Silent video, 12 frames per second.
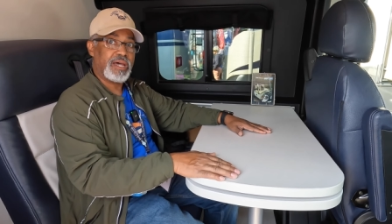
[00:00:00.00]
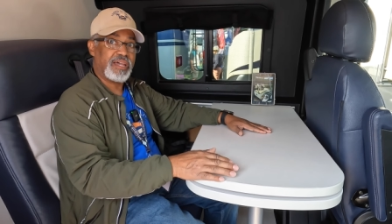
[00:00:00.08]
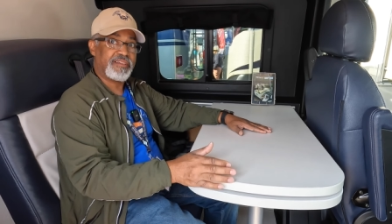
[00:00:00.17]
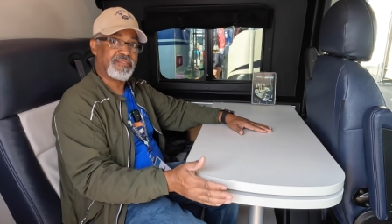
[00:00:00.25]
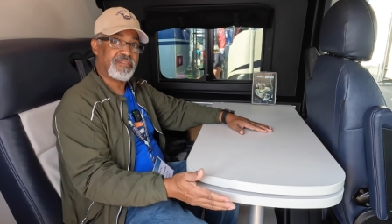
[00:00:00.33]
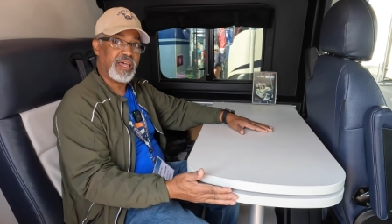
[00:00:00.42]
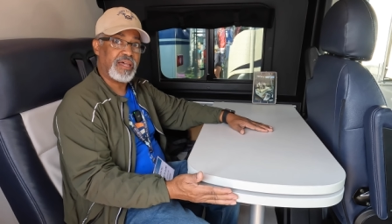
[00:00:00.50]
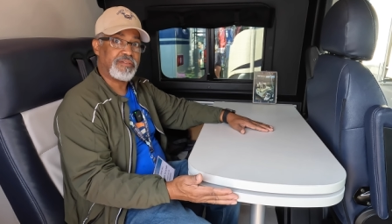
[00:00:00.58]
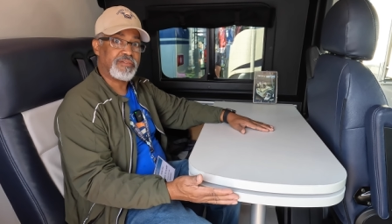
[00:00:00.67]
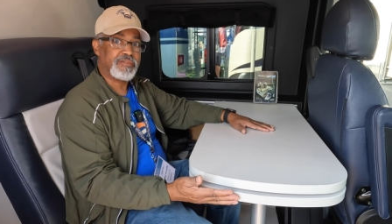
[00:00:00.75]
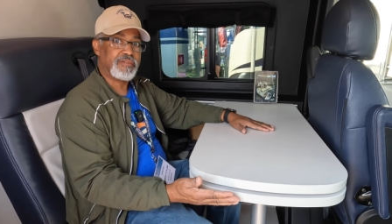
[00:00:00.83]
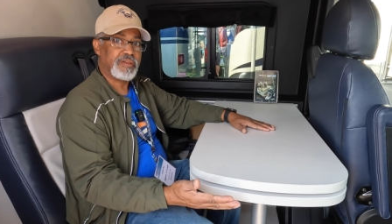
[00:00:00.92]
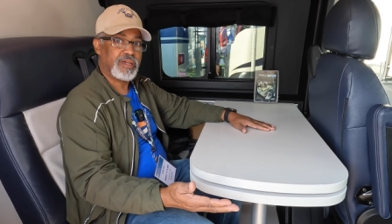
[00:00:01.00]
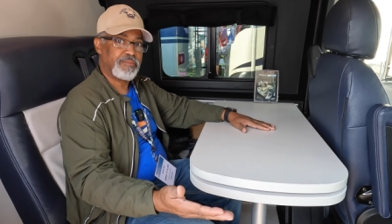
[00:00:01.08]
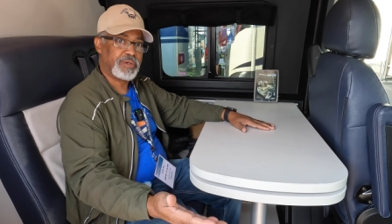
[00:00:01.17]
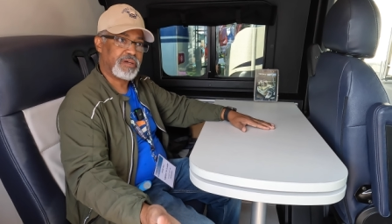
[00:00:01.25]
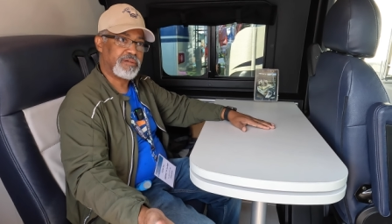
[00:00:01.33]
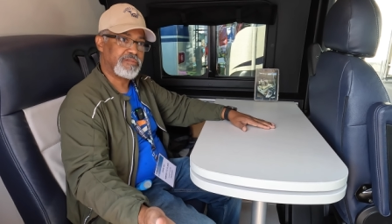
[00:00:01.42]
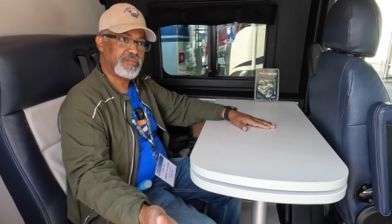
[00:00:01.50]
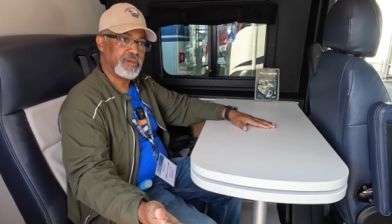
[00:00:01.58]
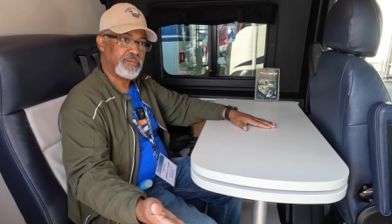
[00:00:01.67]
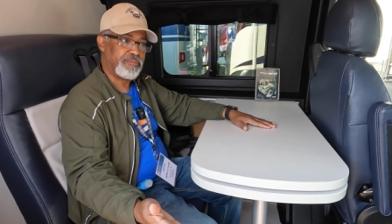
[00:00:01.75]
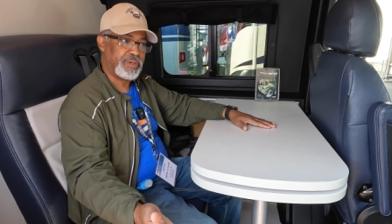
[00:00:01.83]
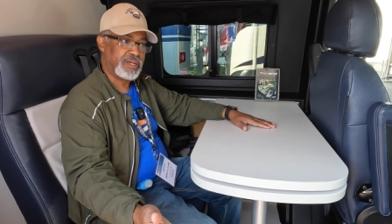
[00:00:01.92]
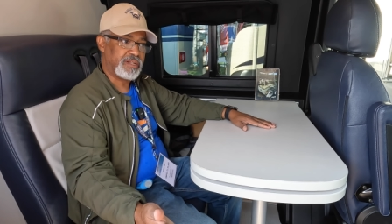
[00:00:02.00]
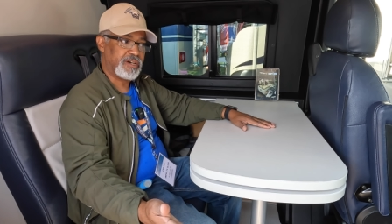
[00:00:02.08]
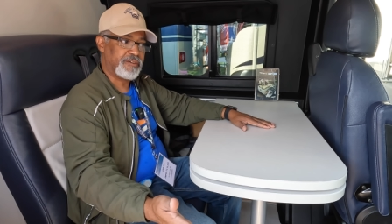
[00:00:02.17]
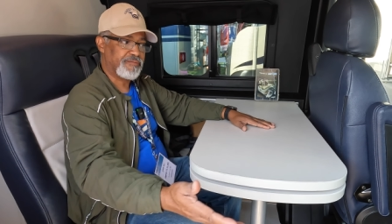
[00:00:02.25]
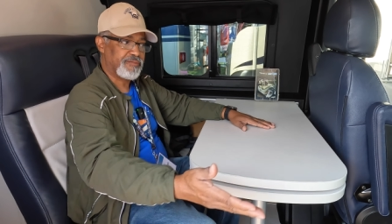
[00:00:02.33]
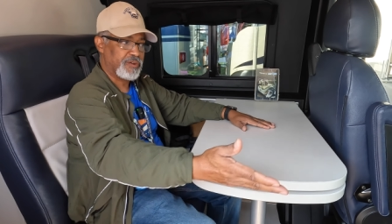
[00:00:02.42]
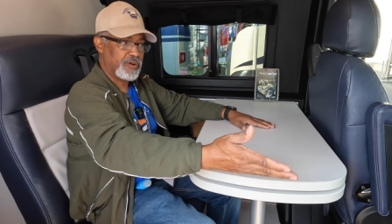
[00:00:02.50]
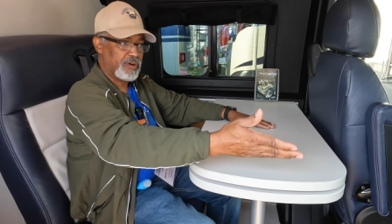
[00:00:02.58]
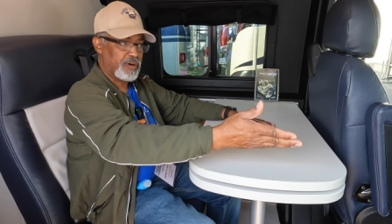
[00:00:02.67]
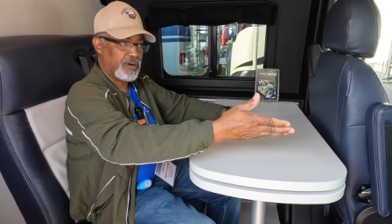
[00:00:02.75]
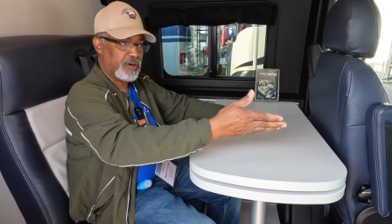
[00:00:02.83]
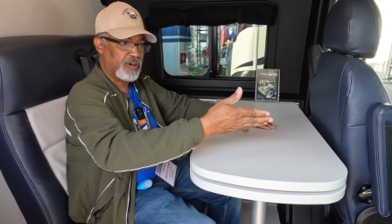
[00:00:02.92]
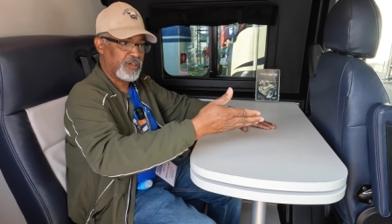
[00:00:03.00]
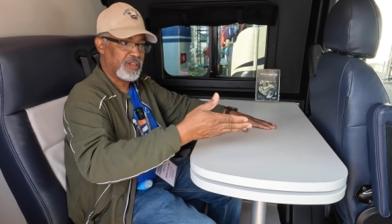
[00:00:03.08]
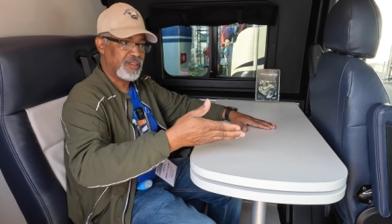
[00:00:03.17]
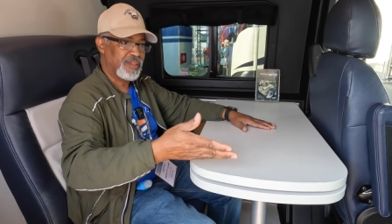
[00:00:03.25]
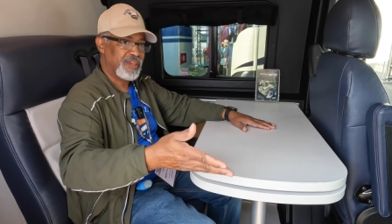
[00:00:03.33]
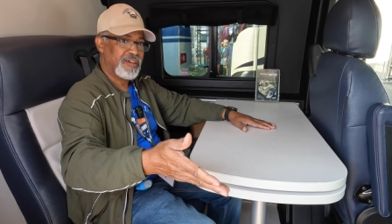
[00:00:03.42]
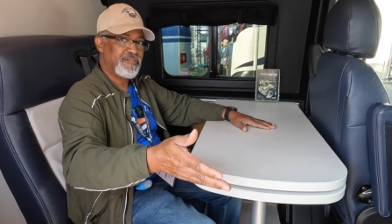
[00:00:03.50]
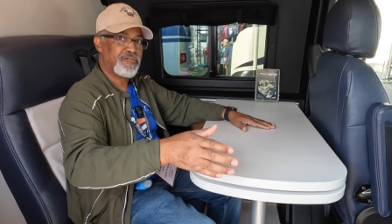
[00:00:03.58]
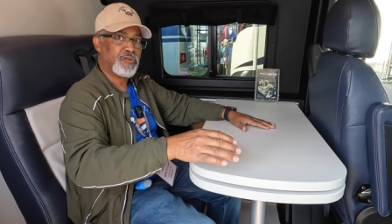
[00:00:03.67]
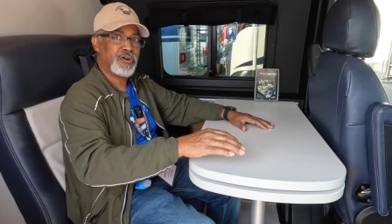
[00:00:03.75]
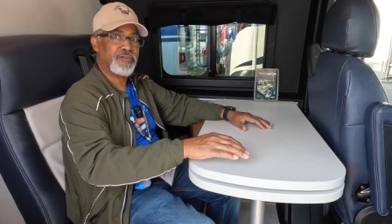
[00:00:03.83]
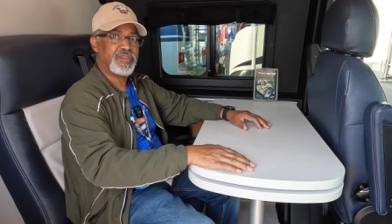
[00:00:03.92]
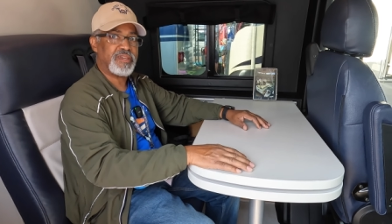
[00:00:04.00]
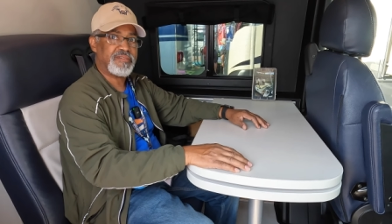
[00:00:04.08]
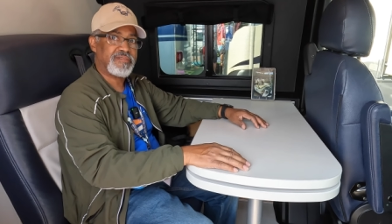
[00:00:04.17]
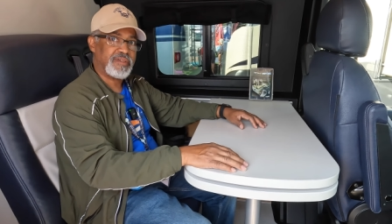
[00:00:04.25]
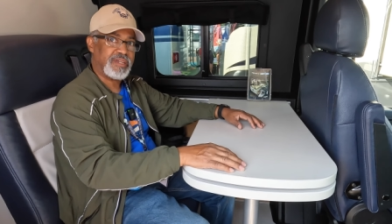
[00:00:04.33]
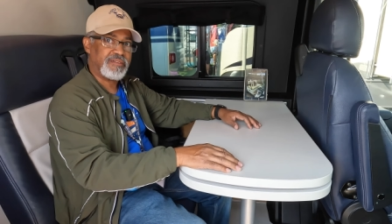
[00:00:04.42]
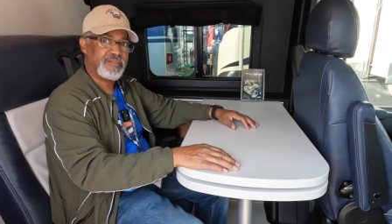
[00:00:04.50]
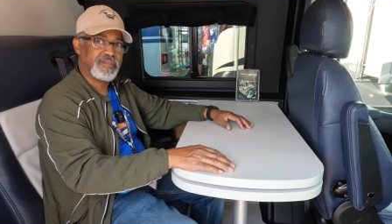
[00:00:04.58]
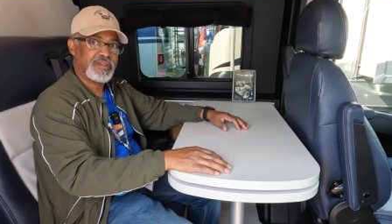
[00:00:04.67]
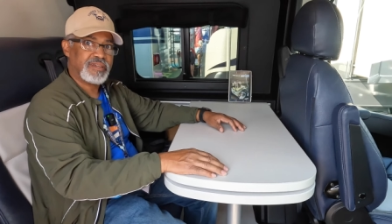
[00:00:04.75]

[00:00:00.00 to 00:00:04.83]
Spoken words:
extends and becomes big enough for all 4 of these seats.